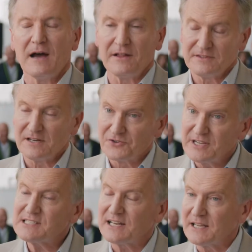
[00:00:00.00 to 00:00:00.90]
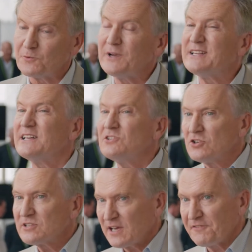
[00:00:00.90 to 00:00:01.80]
until recently, we did
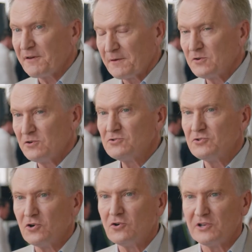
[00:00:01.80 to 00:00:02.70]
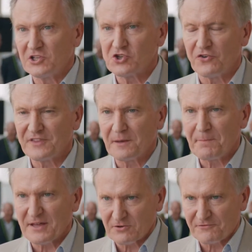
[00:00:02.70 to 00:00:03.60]
not have a good knowledge of the
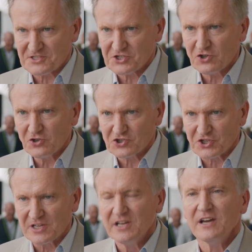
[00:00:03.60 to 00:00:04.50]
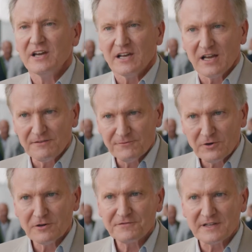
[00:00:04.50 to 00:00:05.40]
pathophysiology
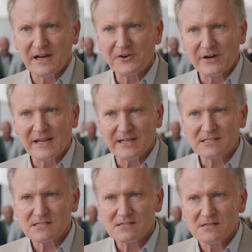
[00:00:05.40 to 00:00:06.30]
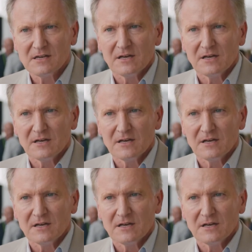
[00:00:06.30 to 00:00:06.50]
involved in RLS,